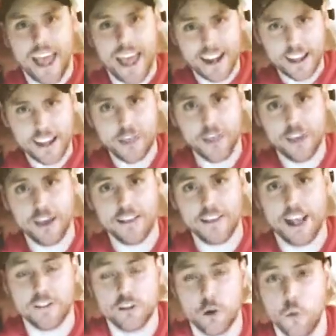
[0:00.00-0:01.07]
anything
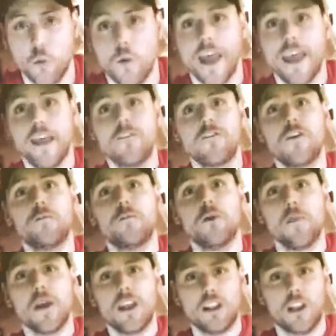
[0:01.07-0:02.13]
that's away from the
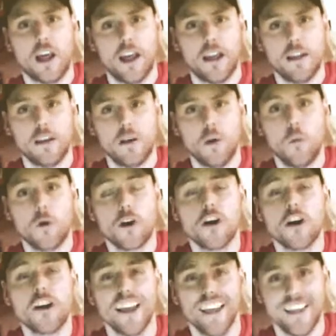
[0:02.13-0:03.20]
midline, we're
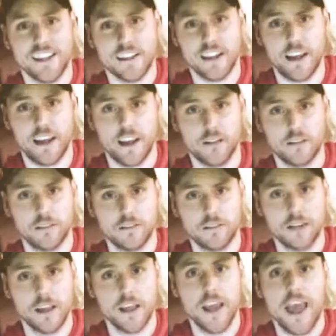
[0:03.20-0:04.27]
going to inhale.
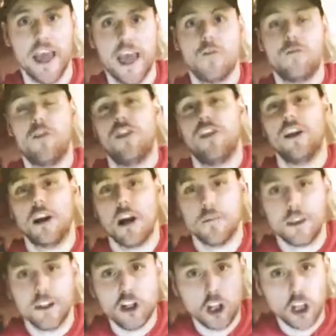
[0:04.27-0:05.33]
Everything
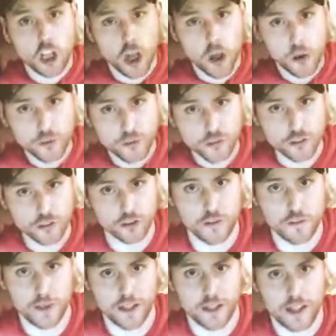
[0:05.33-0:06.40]
coming close to the
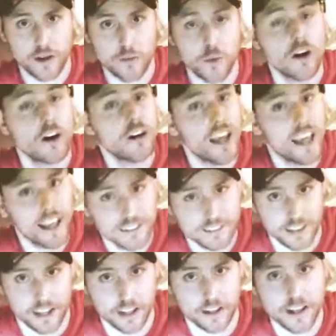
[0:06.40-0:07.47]
midline, we're going to
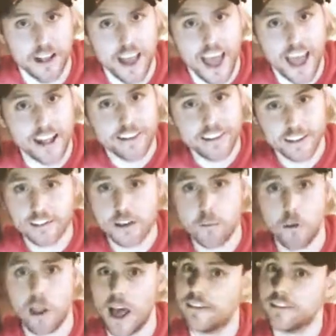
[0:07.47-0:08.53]
exhale. And this
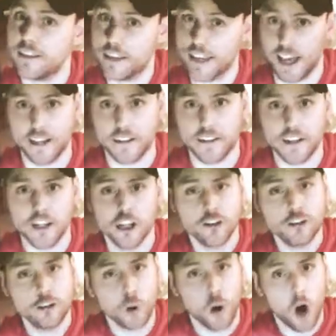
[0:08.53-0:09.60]
applies again
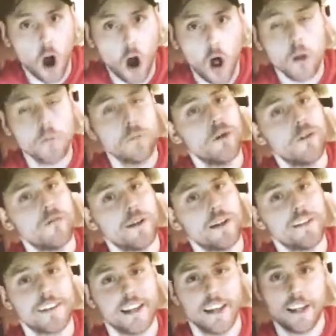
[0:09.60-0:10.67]
to all
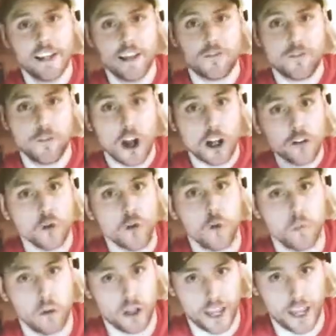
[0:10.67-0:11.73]
movements in the frontal
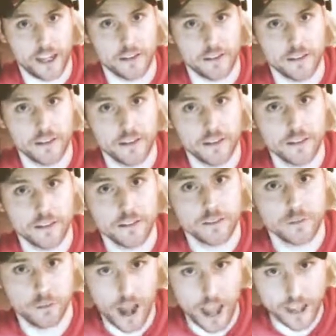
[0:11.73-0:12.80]
plane,
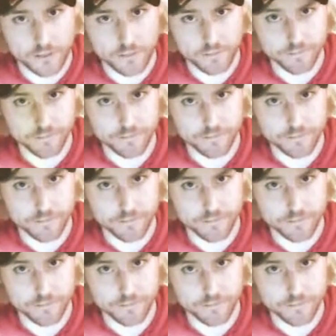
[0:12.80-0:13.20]
right?